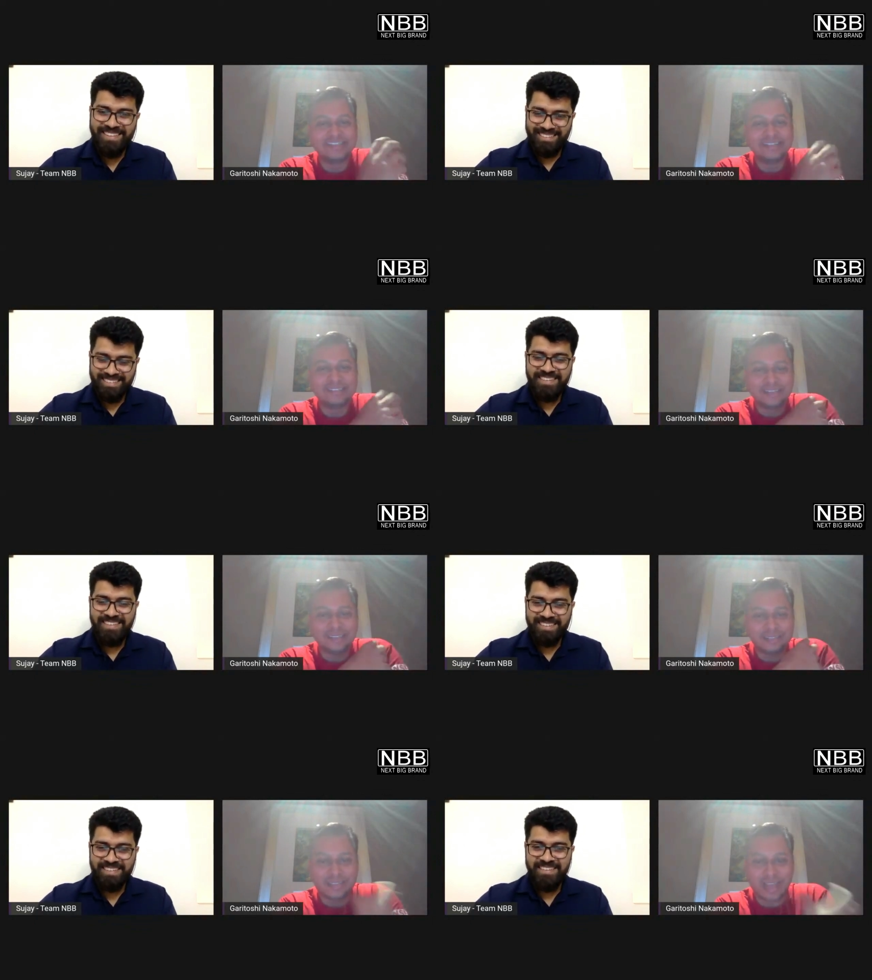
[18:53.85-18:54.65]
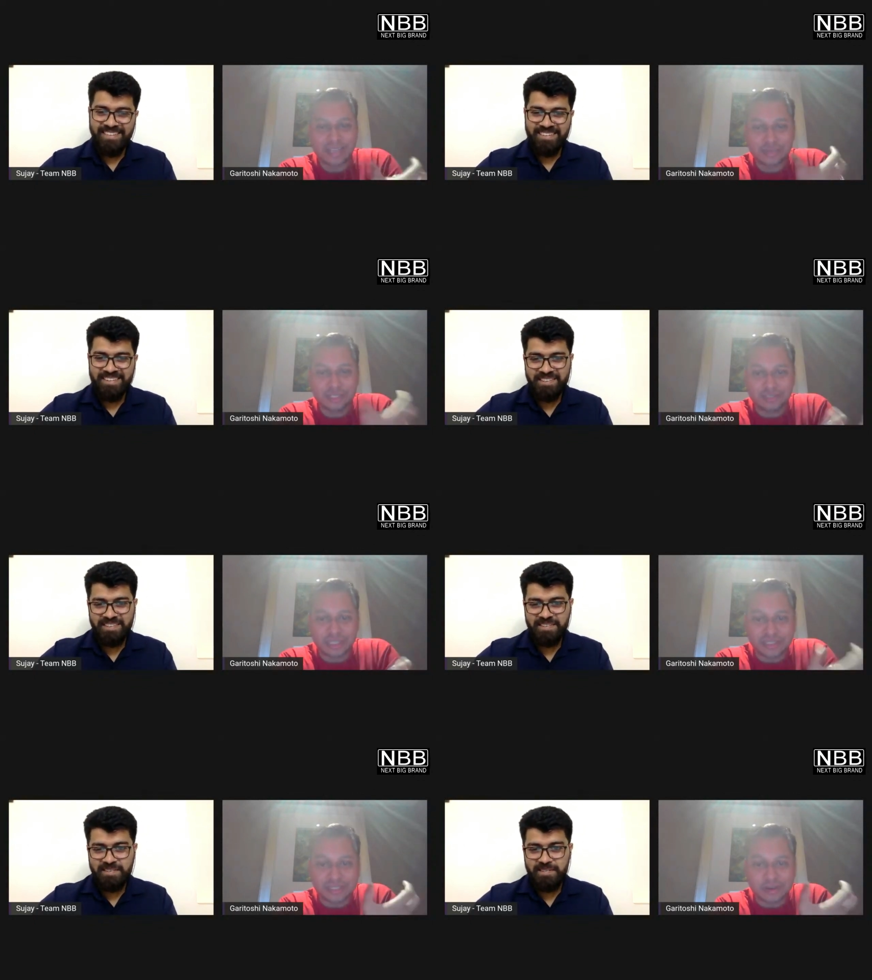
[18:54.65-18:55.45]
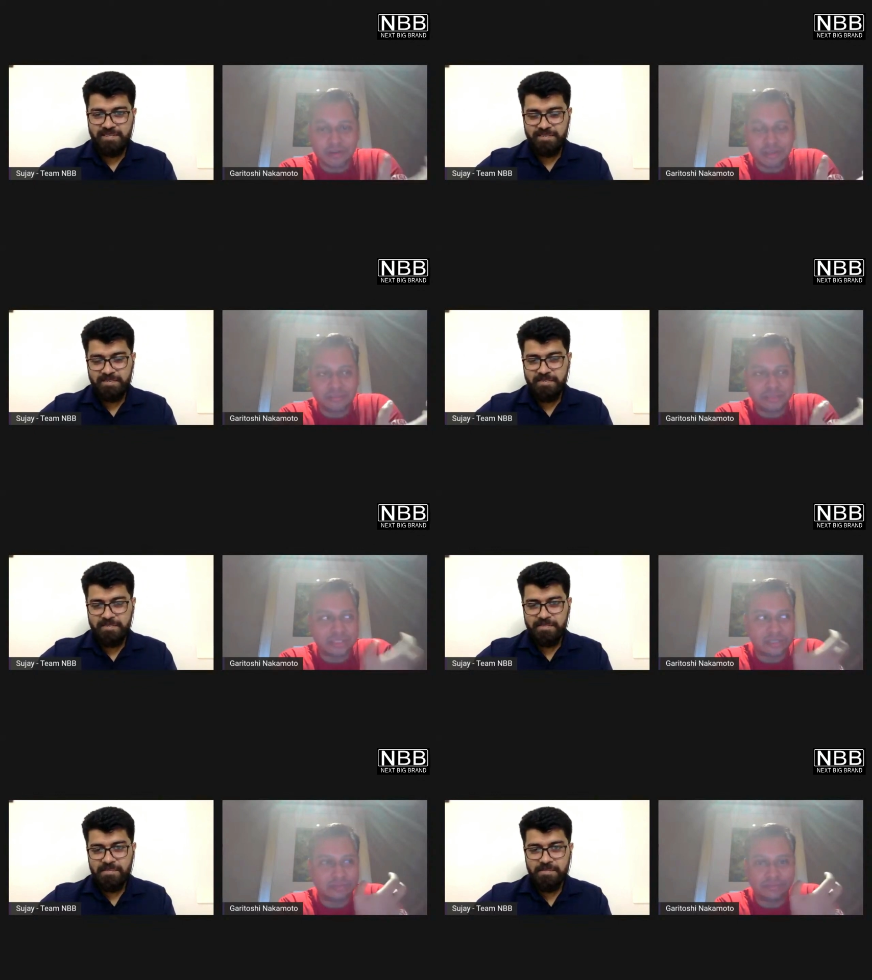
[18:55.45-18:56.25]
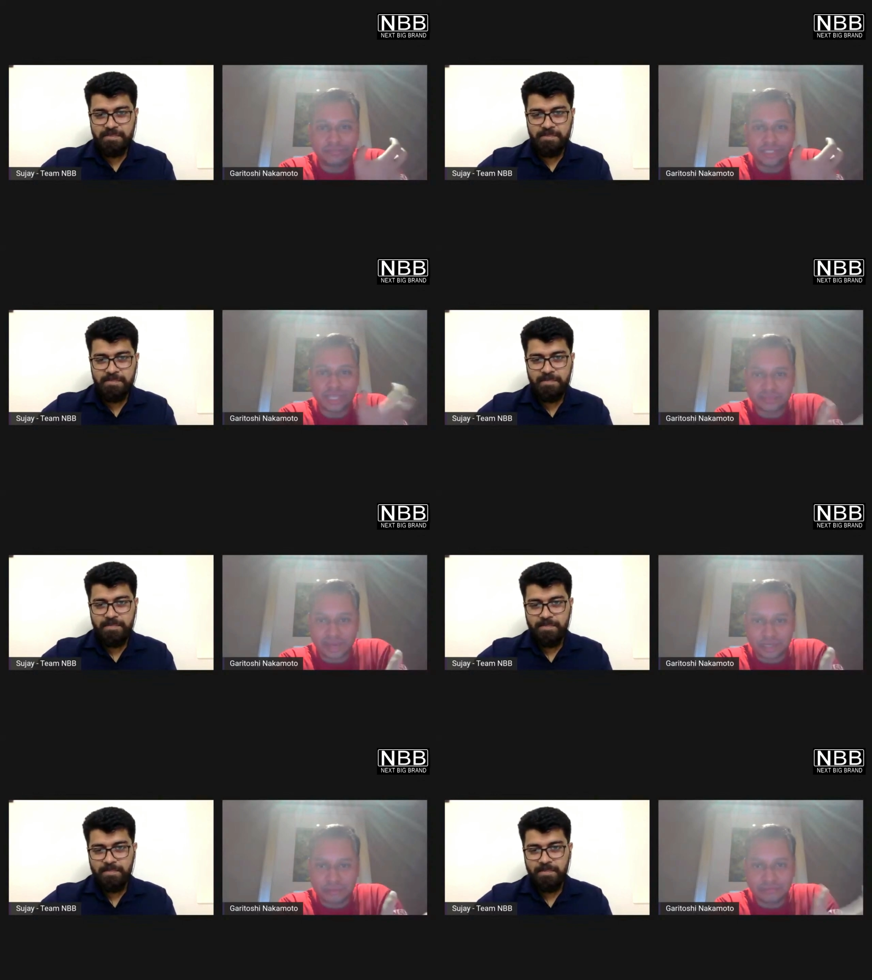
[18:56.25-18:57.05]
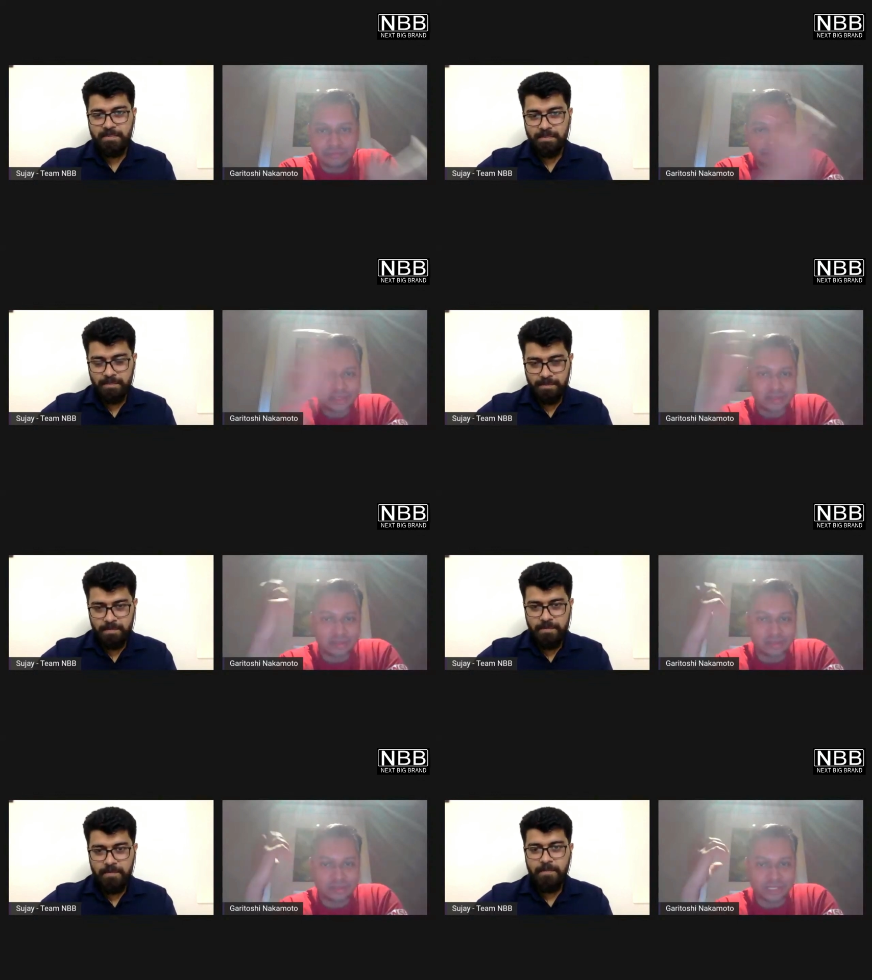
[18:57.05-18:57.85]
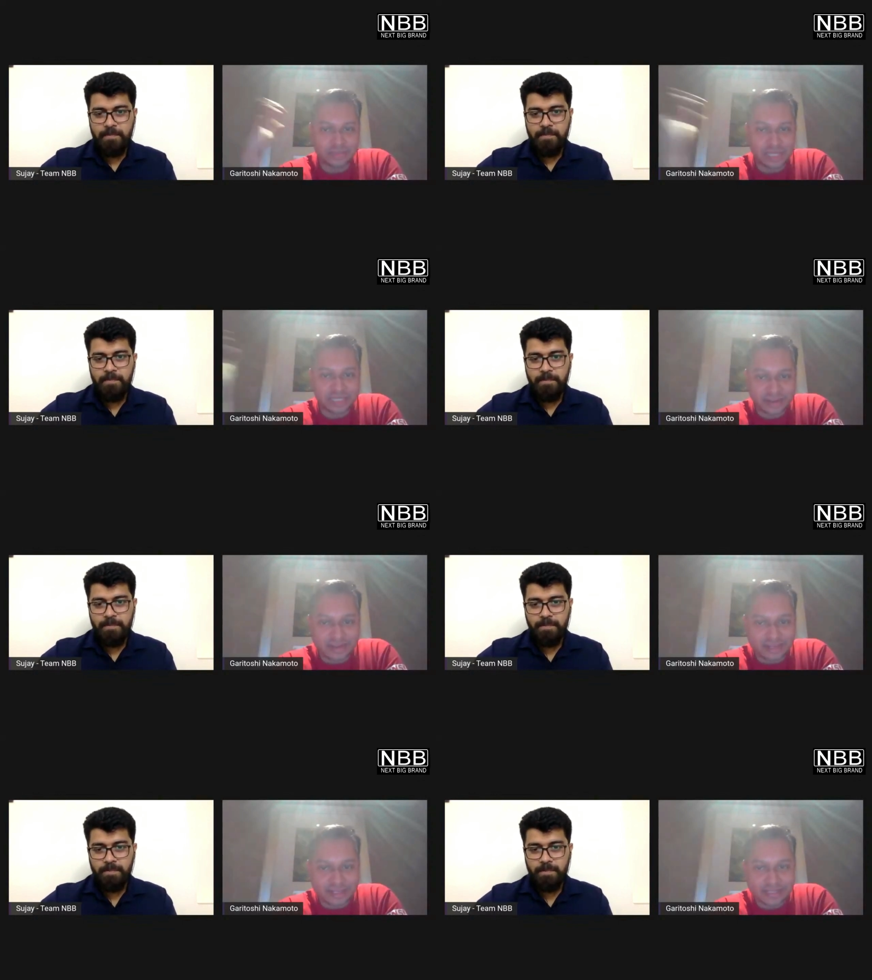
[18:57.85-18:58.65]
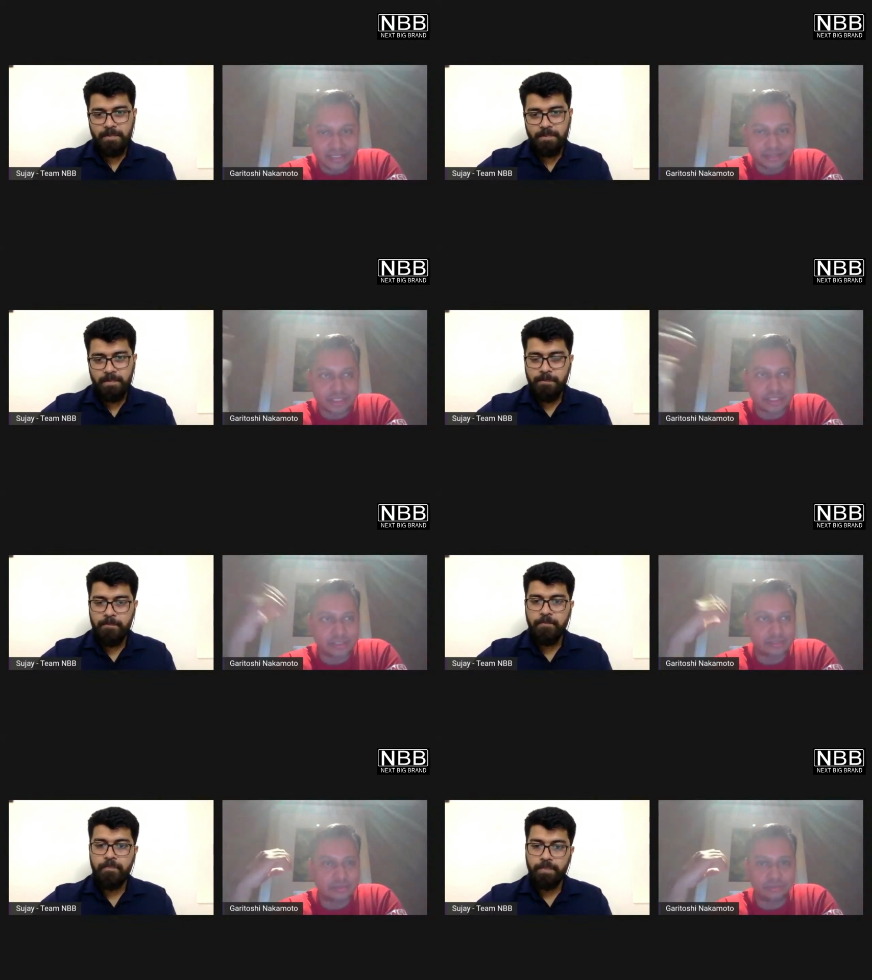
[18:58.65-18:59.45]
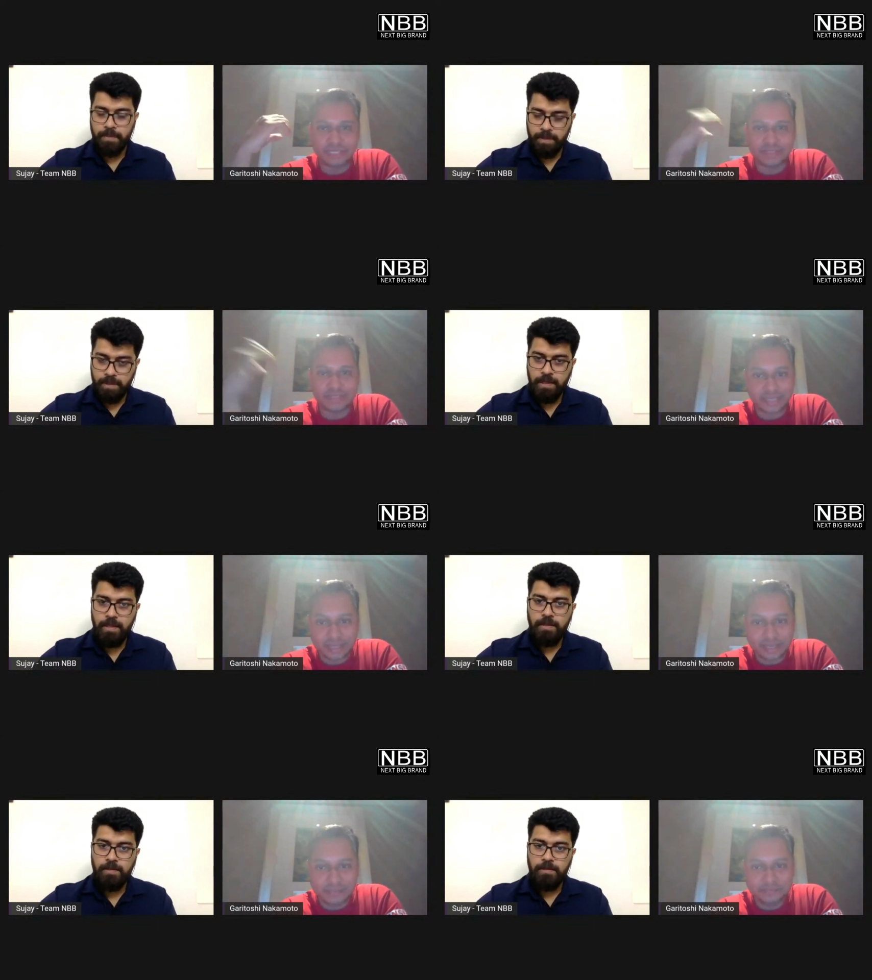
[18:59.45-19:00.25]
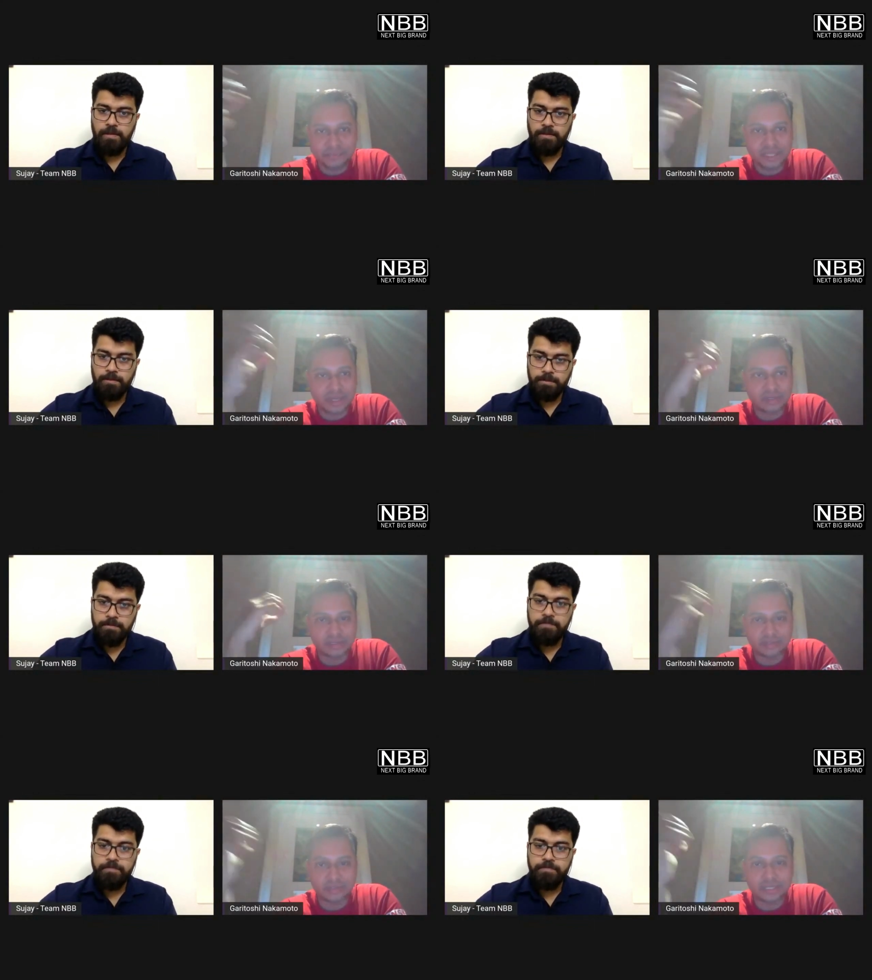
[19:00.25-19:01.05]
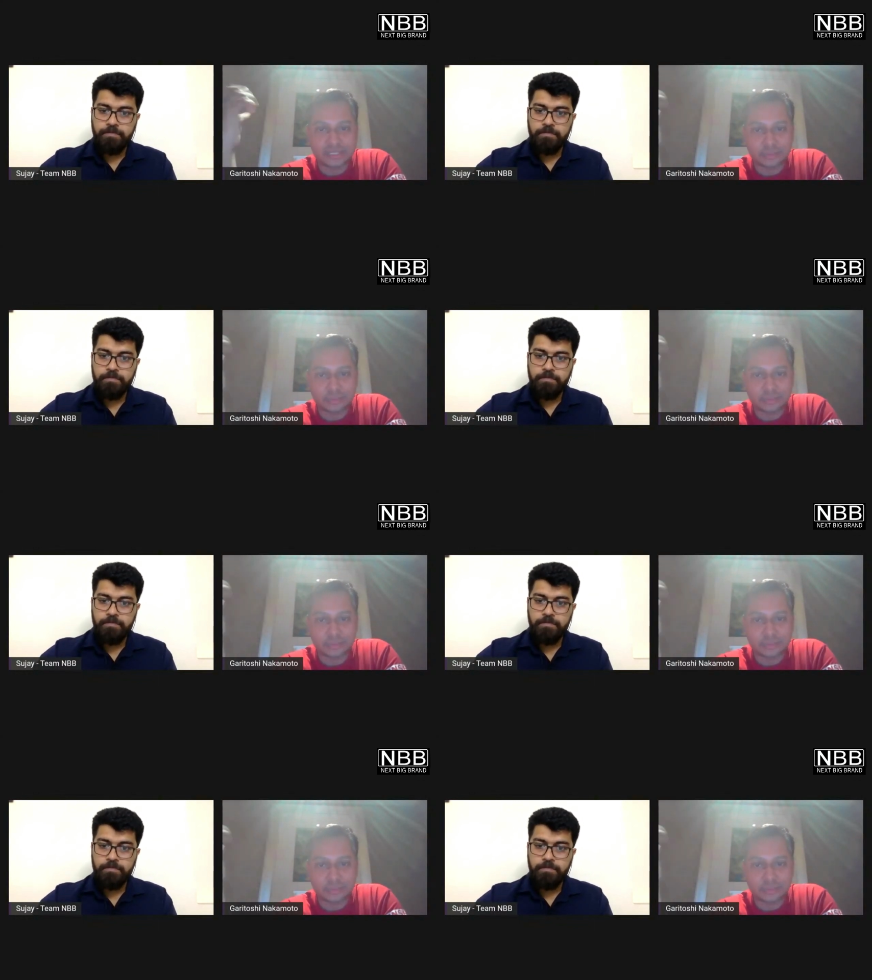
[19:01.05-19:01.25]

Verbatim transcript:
Speaker 1: It's uh, hmm. a, it's actual utility coin which is which has value, uh, which is being traded in exchanges. You can sell them and convert